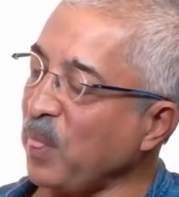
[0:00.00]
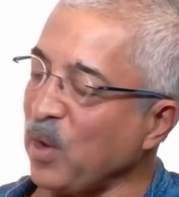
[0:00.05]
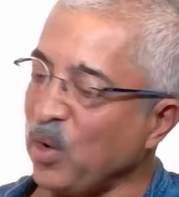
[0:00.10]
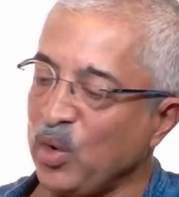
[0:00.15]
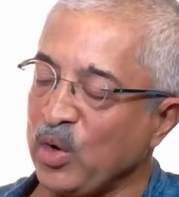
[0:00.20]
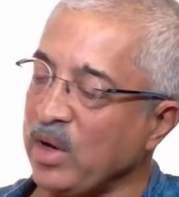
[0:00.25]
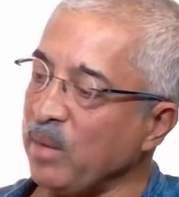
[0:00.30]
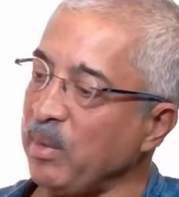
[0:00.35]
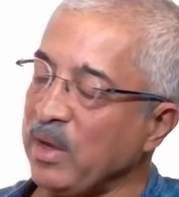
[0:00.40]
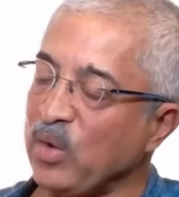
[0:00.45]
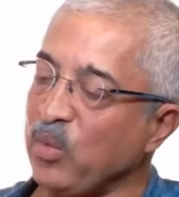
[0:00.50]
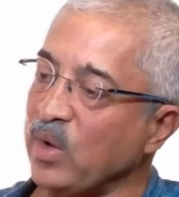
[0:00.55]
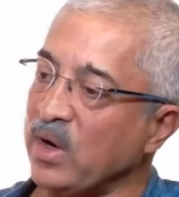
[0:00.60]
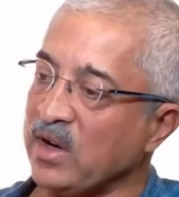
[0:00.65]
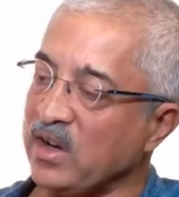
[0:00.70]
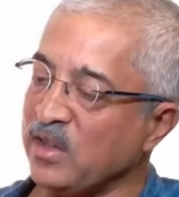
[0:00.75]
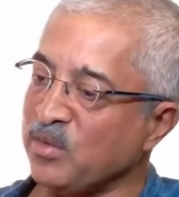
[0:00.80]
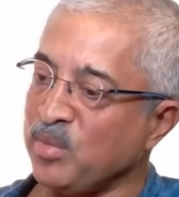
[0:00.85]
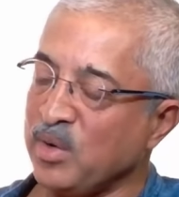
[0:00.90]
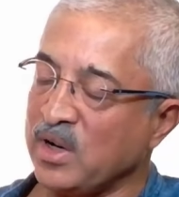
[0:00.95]
Then you can make
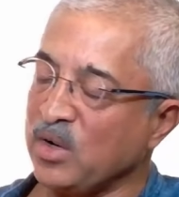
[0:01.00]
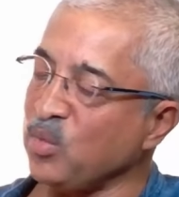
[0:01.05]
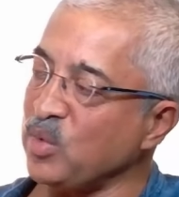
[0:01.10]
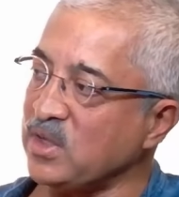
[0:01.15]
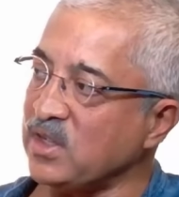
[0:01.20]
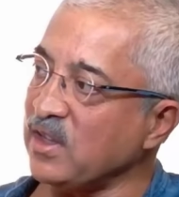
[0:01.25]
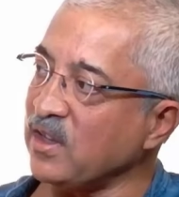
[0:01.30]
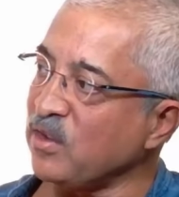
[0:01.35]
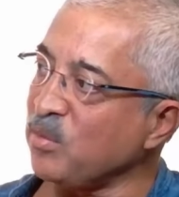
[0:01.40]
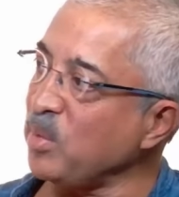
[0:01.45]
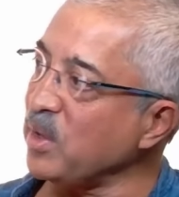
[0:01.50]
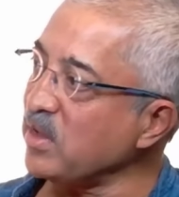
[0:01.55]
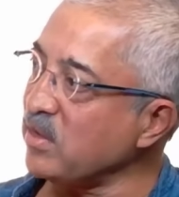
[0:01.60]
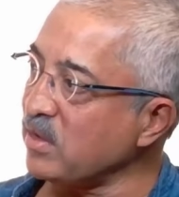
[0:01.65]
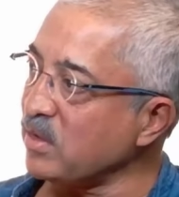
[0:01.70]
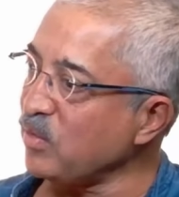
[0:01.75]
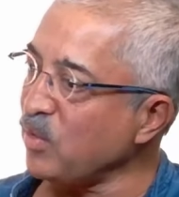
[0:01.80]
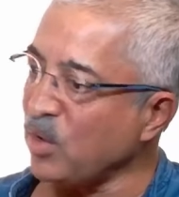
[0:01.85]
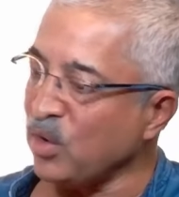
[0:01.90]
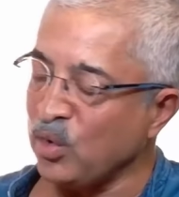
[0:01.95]
world-class product which is
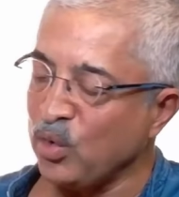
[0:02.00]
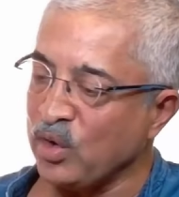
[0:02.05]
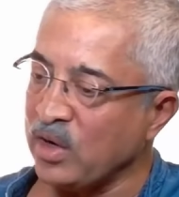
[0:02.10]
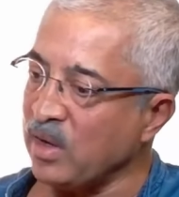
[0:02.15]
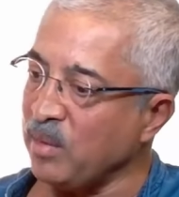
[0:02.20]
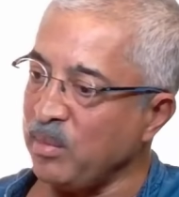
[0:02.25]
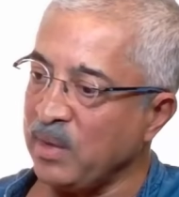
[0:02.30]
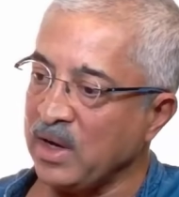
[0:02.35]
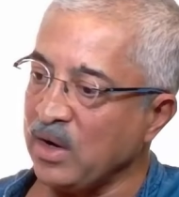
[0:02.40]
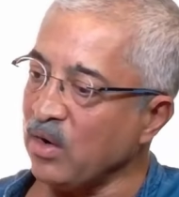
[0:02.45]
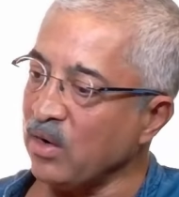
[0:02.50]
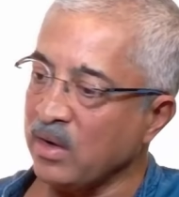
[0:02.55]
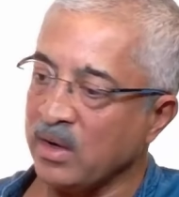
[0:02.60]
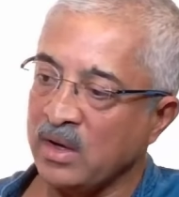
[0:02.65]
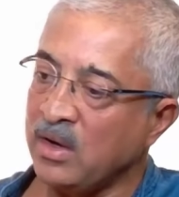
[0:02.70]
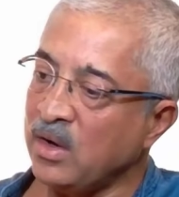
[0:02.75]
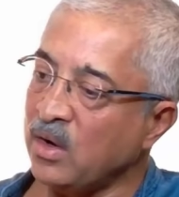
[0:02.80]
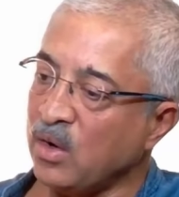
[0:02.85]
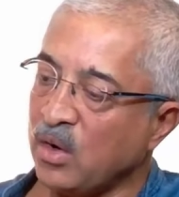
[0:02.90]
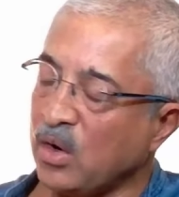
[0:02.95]
expensive, or you can make
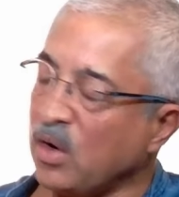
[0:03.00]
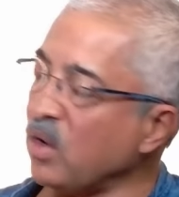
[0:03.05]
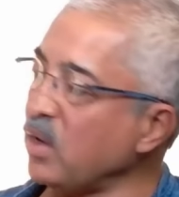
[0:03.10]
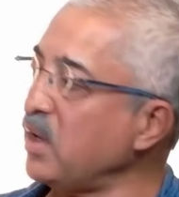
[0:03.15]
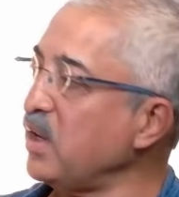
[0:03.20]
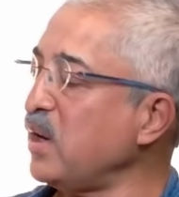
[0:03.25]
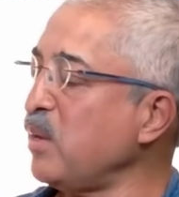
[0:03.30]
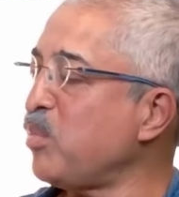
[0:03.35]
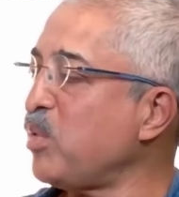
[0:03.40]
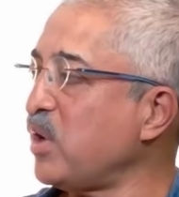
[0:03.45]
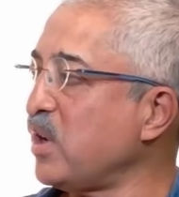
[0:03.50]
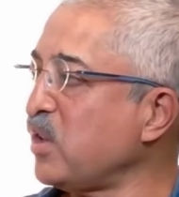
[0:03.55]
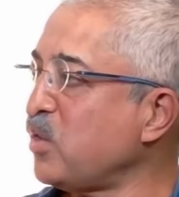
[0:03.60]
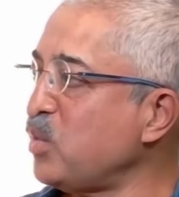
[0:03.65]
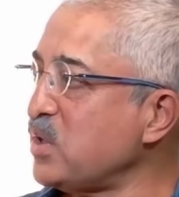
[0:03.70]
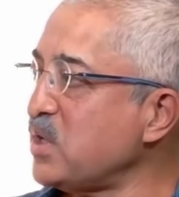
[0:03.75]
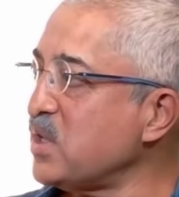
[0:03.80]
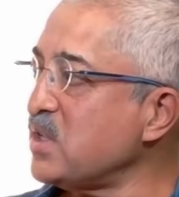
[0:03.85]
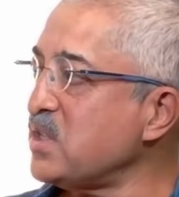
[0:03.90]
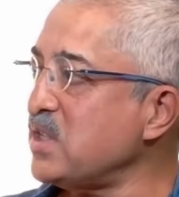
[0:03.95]
ordinary
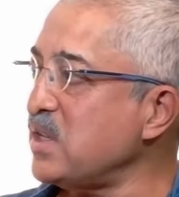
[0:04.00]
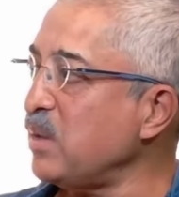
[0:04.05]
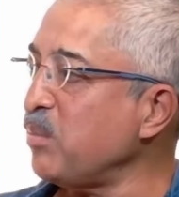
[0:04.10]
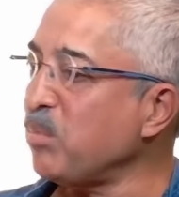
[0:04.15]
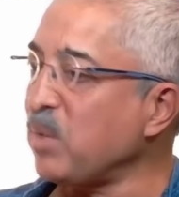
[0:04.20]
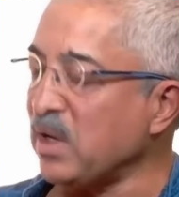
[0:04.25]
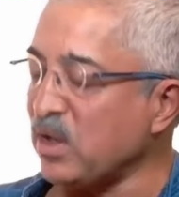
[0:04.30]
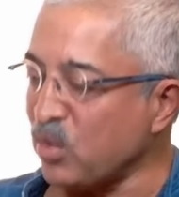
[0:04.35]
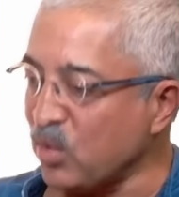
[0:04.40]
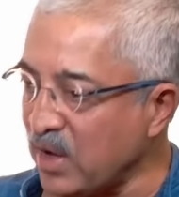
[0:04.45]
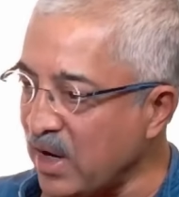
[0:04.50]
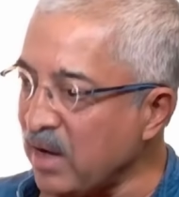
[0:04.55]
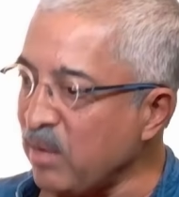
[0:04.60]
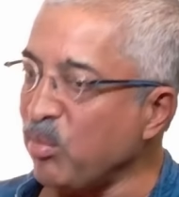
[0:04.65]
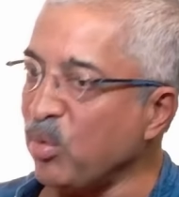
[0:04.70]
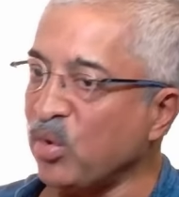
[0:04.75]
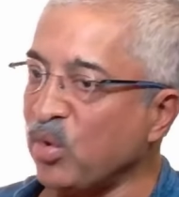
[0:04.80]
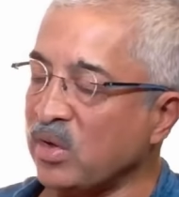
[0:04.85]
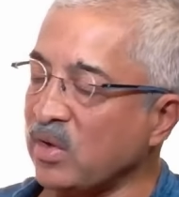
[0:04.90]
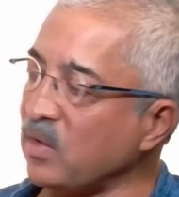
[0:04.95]
products which are cheap. But to
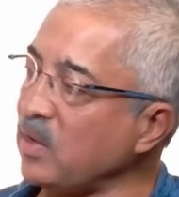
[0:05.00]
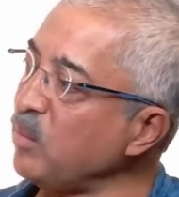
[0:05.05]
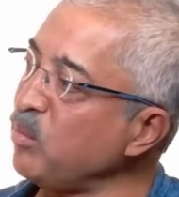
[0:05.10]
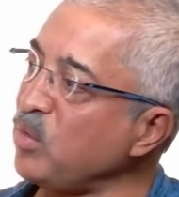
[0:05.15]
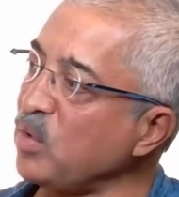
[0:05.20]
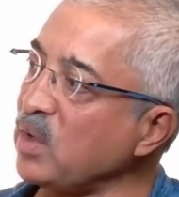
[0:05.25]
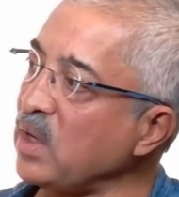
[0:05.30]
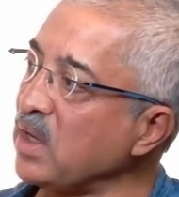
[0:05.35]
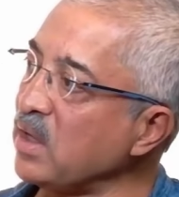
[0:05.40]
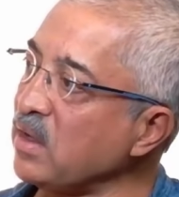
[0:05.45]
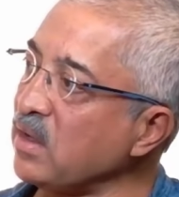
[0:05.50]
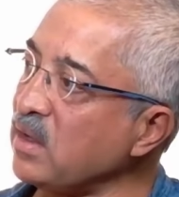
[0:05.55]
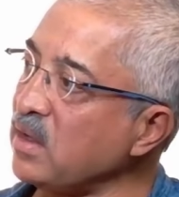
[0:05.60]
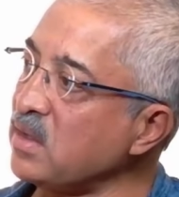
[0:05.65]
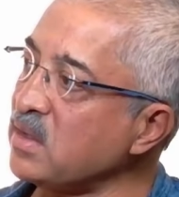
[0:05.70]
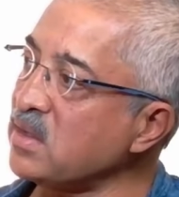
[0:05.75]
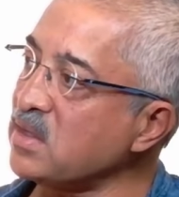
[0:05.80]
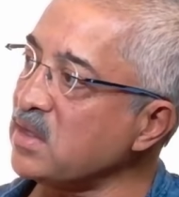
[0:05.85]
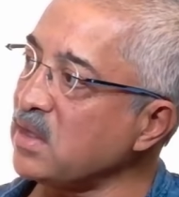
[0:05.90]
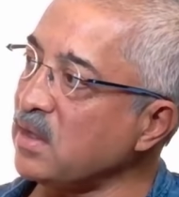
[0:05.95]
get both of them together
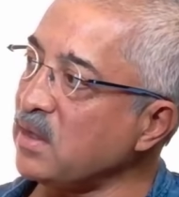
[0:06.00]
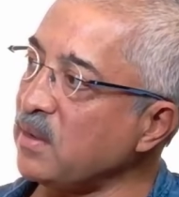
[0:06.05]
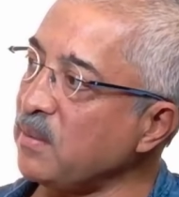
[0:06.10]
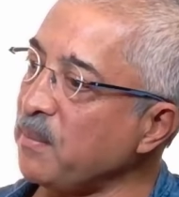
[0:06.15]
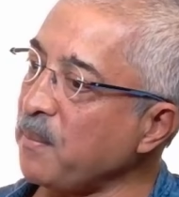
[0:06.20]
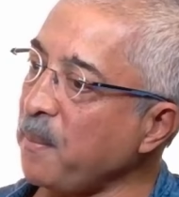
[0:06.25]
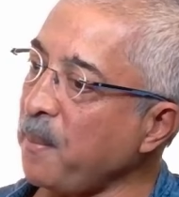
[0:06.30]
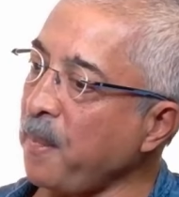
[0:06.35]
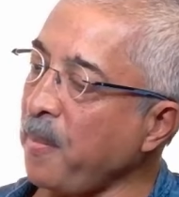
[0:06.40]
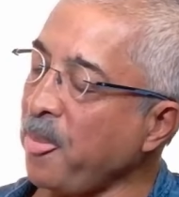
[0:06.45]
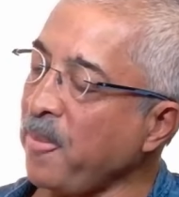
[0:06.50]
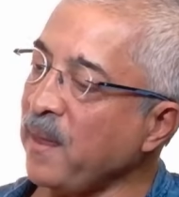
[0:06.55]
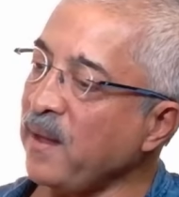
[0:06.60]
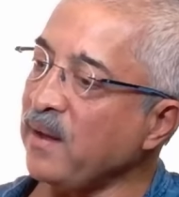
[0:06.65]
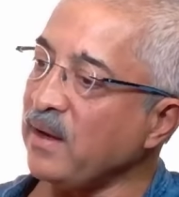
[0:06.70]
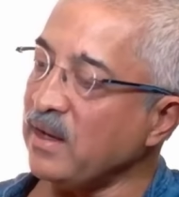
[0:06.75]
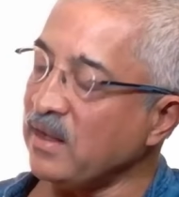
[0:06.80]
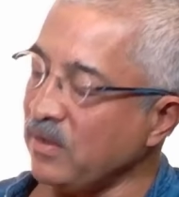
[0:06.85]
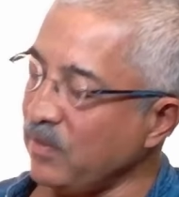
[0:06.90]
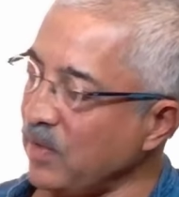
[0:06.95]

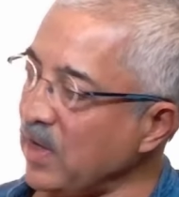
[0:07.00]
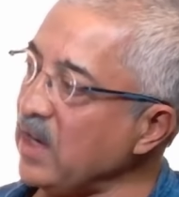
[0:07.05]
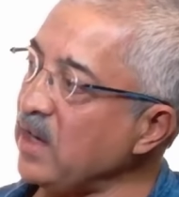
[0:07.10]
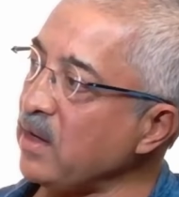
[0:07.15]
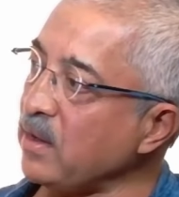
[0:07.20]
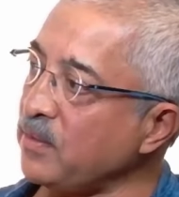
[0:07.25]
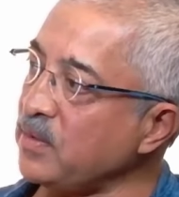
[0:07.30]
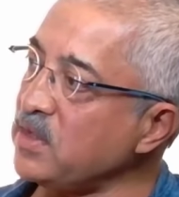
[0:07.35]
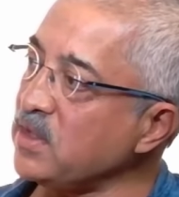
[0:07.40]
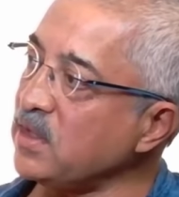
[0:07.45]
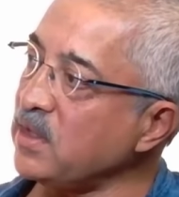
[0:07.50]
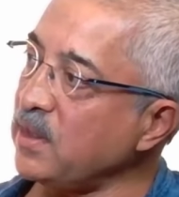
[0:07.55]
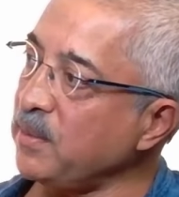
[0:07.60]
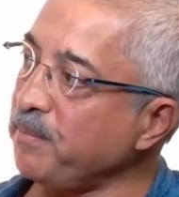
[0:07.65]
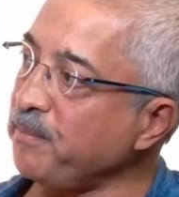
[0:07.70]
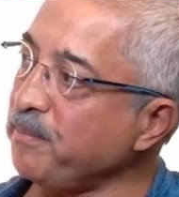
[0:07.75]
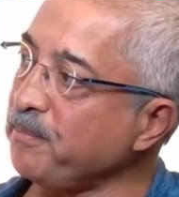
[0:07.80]
is a very tough journey.